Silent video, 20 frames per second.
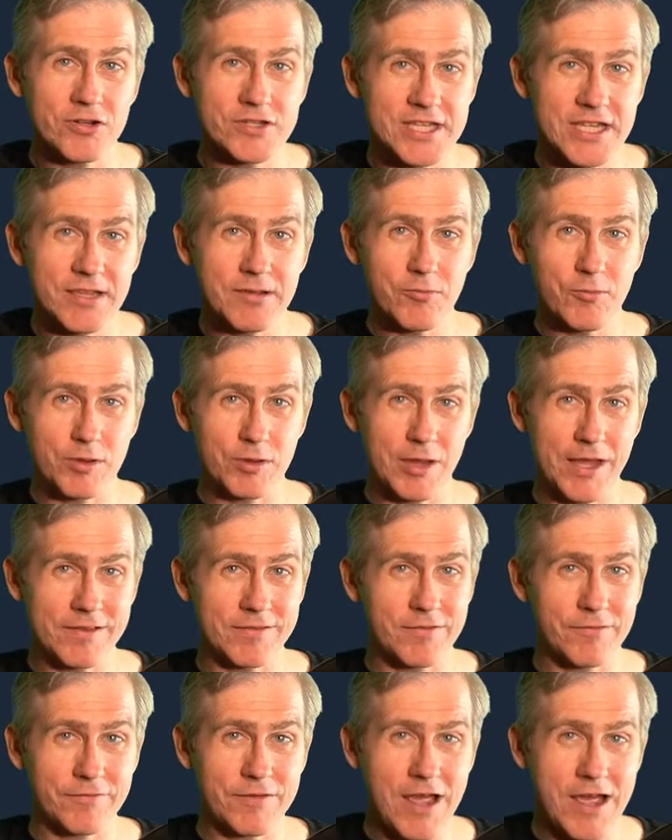team with lots
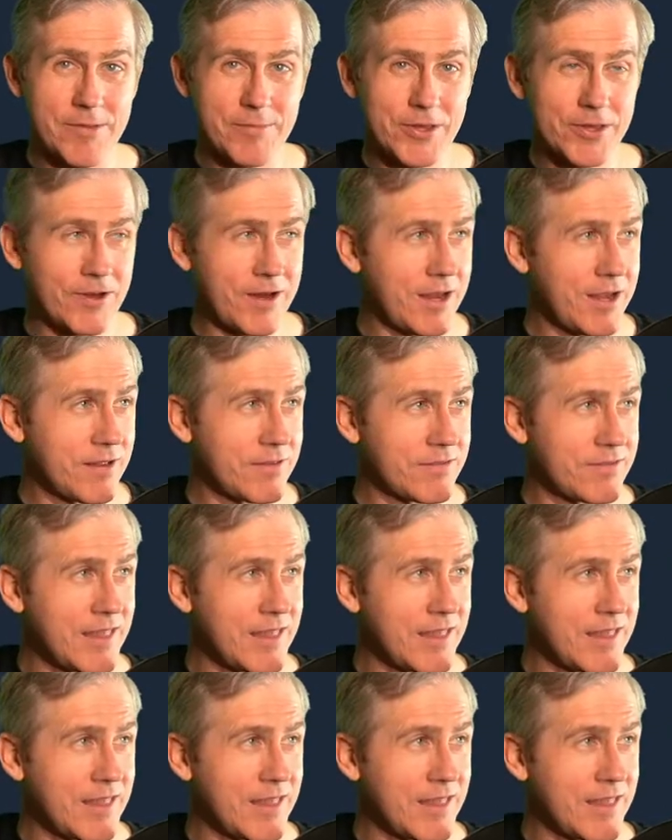of time on their hands,